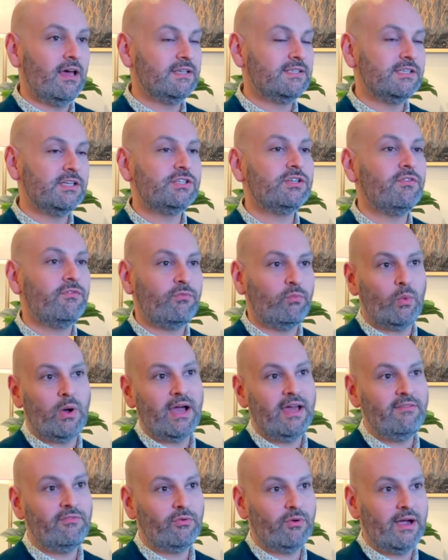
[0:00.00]
such a
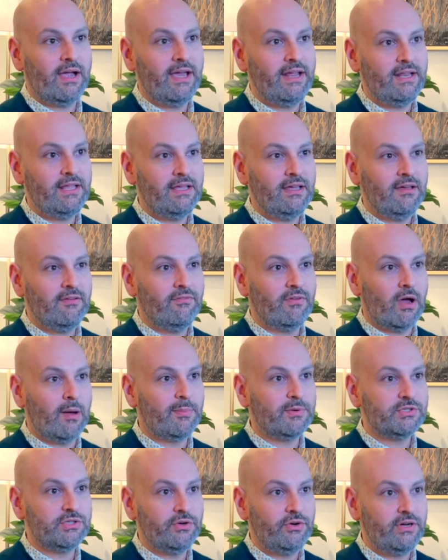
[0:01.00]
wide variety of
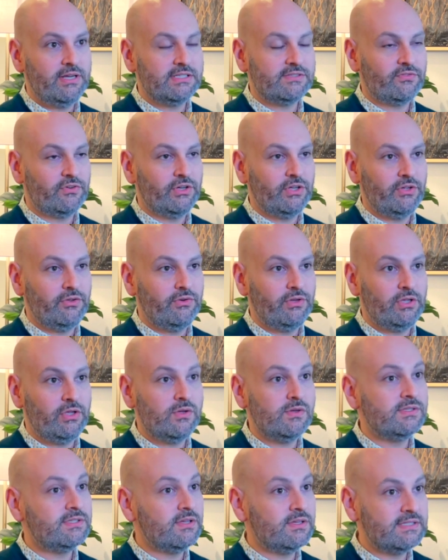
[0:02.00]
opportunities for you to
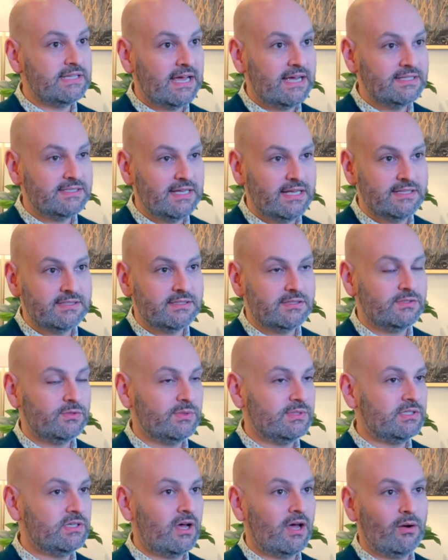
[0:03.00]
use those assets. So
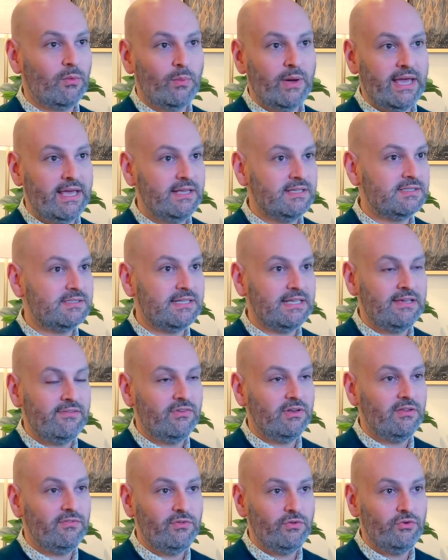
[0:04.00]
it's not a waste, even if you